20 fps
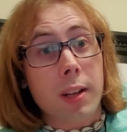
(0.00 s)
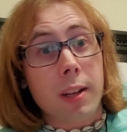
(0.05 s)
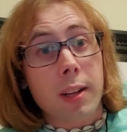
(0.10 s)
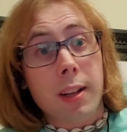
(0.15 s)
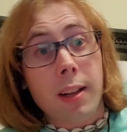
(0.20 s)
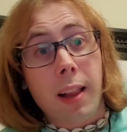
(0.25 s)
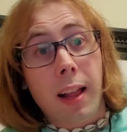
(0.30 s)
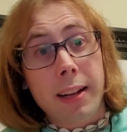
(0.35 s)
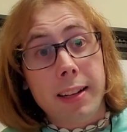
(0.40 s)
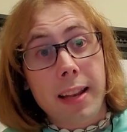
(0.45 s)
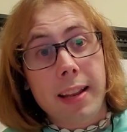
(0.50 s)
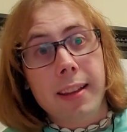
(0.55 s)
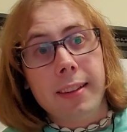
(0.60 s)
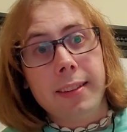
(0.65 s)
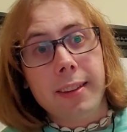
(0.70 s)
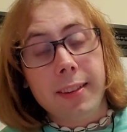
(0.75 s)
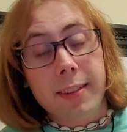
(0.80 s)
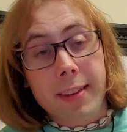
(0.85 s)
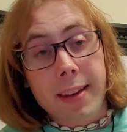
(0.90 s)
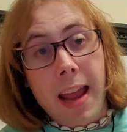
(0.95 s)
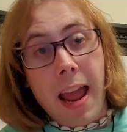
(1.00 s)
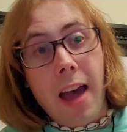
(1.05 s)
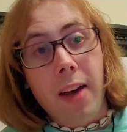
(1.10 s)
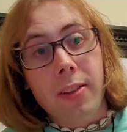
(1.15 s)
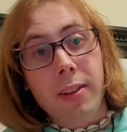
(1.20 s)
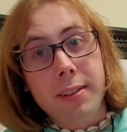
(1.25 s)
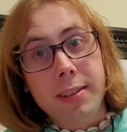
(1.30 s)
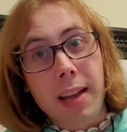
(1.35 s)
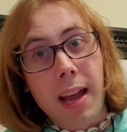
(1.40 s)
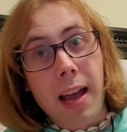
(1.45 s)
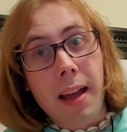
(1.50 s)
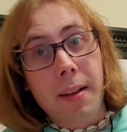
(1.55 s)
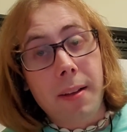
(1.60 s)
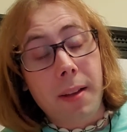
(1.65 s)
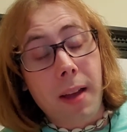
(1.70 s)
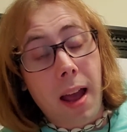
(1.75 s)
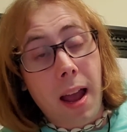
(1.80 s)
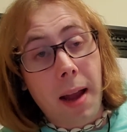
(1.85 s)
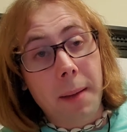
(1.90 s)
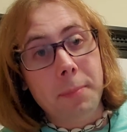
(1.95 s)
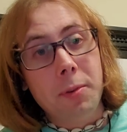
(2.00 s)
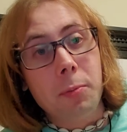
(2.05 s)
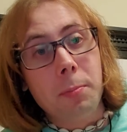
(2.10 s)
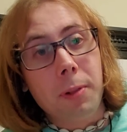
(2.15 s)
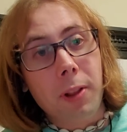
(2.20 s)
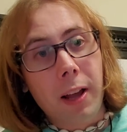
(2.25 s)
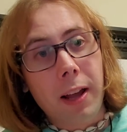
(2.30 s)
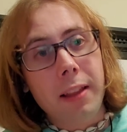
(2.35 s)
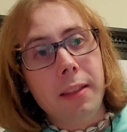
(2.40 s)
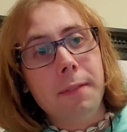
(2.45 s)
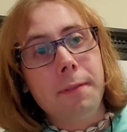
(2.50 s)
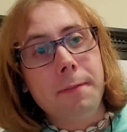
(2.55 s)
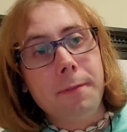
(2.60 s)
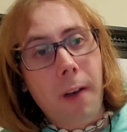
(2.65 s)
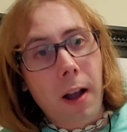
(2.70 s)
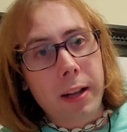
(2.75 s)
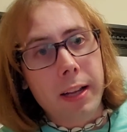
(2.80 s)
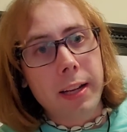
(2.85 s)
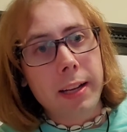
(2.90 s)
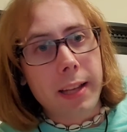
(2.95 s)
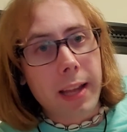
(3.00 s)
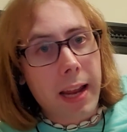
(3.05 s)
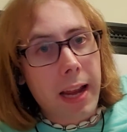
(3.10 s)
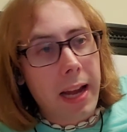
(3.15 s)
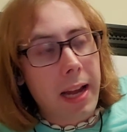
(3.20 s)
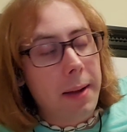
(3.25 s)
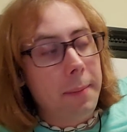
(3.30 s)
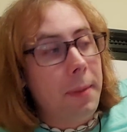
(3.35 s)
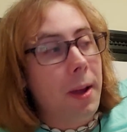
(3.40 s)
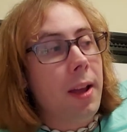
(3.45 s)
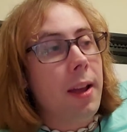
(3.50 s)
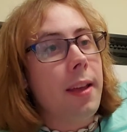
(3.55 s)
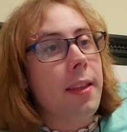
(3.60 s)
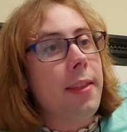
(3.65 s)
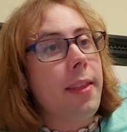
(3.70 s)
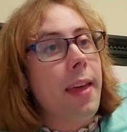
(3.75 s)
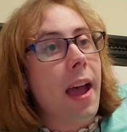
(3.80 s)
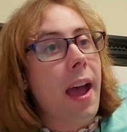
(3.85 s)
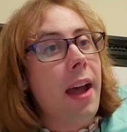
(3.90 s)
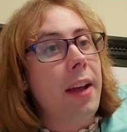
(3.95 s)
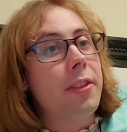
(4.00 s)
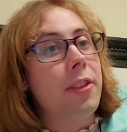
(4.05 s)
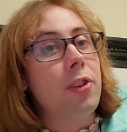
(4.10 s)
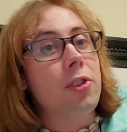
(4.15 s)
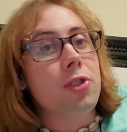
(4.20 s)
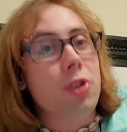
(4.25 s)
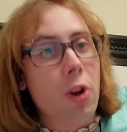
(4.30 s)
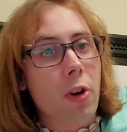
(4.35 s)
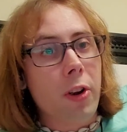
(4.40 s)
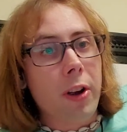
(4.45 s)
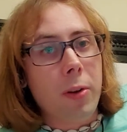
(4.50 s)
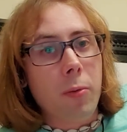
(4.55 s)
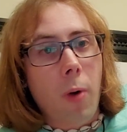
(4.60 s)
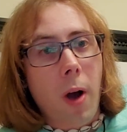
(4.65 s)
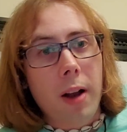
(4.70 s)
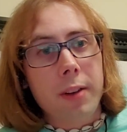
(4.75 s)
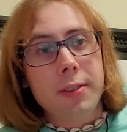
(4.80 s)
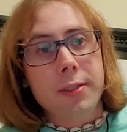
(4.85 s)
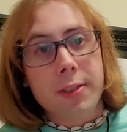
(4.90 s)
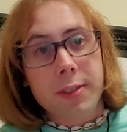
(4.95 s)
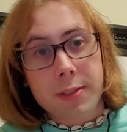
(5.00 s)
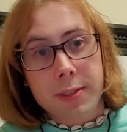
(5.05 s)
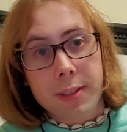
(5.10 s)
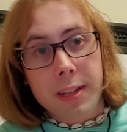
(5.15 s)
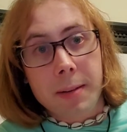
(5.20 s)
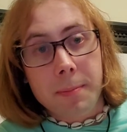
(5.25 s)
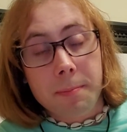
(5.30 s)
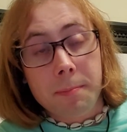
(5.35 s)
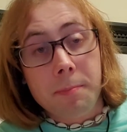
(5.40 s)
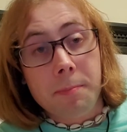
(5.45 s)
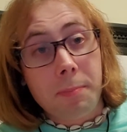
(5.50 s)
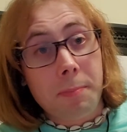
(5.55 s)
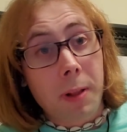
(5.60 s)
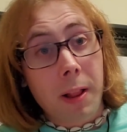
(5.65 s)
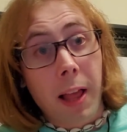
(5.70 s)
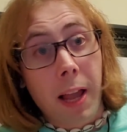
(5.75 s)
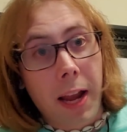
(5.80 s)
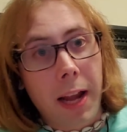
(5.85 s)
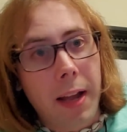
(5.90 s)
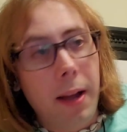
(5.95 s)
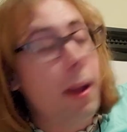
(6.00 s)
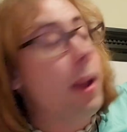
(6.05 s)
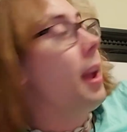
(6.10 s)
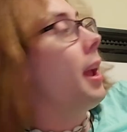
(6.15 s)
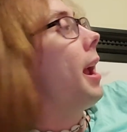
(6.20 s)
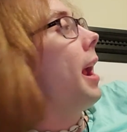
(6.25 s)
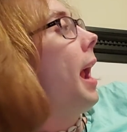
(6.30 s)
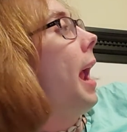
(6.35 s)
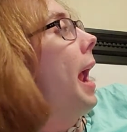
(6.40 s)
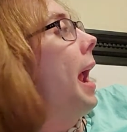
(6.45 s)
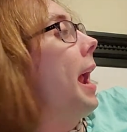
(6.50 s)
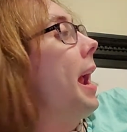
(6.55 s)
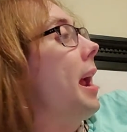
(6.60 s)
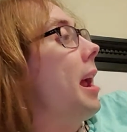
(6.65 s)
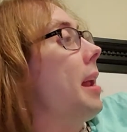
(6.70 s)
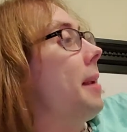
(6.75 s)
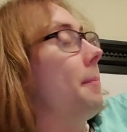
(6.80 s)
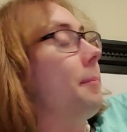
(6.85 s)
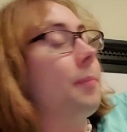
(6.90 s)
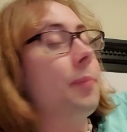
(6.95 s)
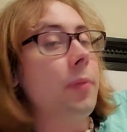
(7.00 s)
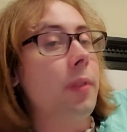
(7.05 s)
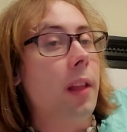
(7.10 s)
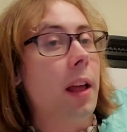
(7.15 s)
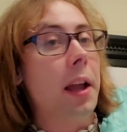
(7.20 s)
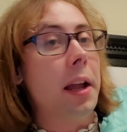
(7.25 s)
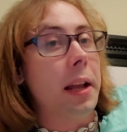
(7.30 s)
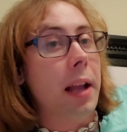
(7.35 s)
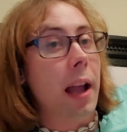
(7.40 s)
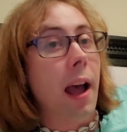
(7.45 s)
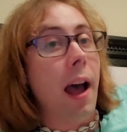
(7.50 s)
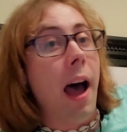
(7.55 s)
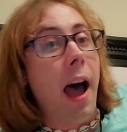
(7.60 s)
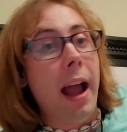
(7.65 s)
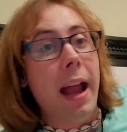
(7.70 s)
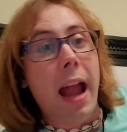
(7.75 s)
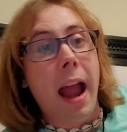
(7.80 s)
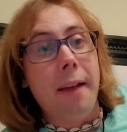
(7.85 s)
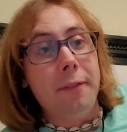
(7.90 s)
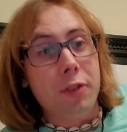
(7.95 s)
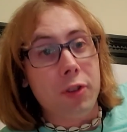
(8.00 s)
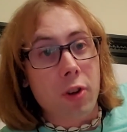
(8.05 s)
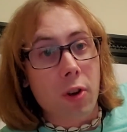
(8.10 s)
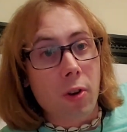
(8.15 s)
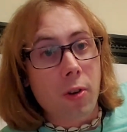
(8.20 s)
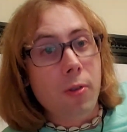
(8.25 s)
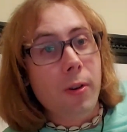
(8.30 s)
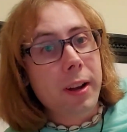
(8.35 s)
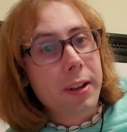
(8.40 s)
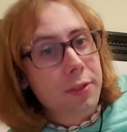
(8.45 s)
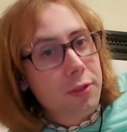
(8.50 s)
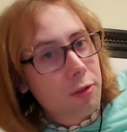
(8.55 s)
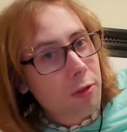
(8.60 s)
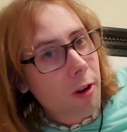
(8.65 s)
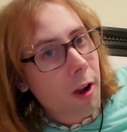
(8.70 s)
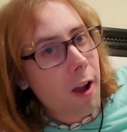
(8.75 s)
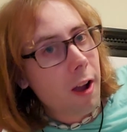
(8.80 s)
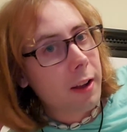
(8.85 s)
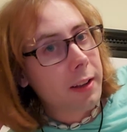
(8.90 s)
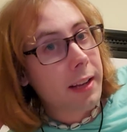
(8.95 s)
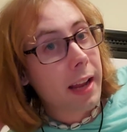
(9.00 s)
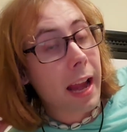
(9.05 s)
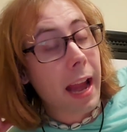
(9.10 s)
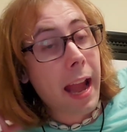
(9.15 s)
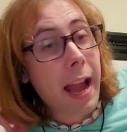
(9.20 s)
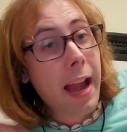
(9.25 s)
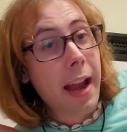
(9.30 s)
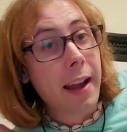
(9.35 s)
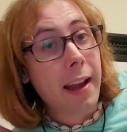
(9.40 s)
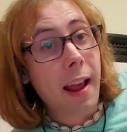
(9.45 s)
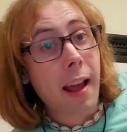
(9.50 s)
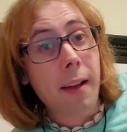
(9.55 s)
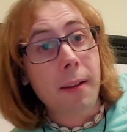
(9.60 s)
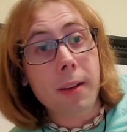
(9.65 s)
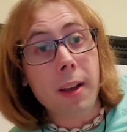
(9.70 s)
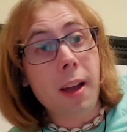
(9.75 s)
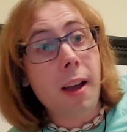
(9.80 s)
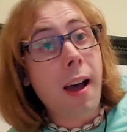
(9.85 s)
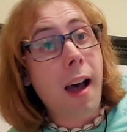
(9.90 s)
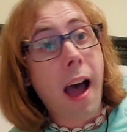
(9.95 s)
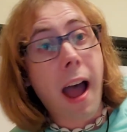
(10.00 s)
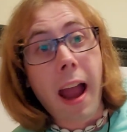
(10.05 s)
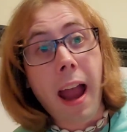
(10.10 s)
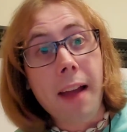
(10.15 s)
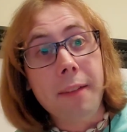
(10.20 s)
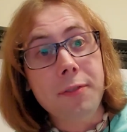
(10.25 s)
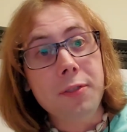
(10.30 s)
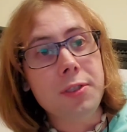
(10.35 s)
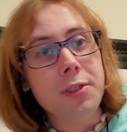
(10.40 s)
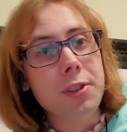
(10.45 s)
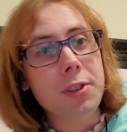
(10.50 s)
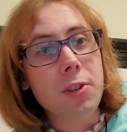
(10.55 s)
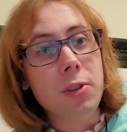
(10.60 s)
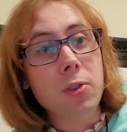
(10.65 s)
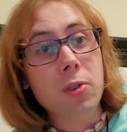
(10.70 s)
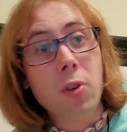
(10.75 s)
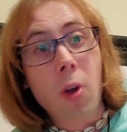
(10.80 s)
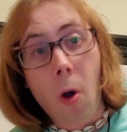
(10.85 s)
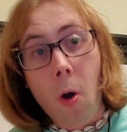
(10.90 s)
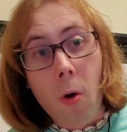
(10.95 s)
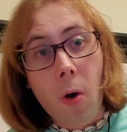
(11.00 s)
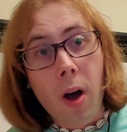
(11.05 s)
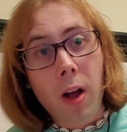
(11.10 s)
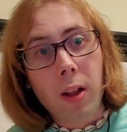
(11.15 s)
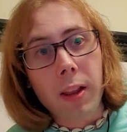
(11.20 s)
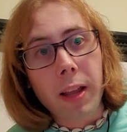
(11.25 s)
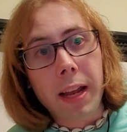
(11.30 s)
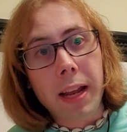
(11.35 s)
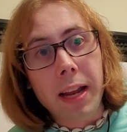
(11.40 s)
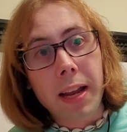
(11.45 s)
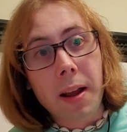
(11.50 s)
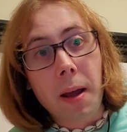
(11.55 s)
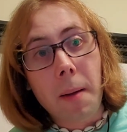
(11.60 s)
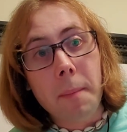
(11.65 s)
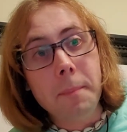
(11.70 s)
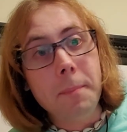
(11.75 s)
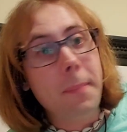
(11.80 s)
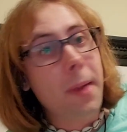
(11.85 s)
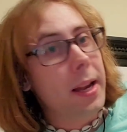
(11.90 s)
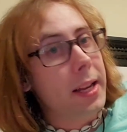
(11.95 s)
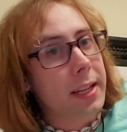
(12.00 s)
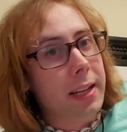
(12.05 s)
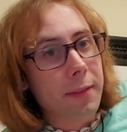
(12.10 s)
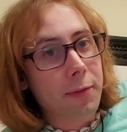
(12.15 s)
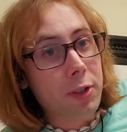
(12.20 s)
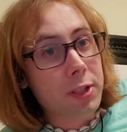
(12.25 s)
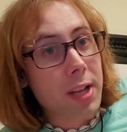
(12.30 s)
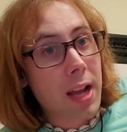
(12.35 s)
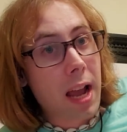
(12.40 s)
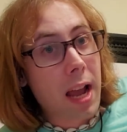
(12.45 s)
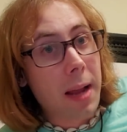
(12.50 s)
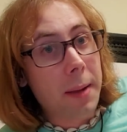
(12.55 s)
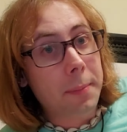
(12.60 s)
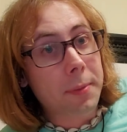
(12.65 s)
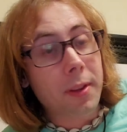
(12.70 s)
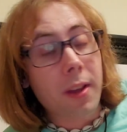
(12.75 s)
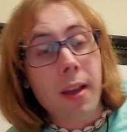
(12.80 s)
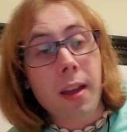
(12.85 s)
like, this is now the time to play the fucking game that the jury wants to see played. And, like, I have to go in strong, and I have to go all in many different times.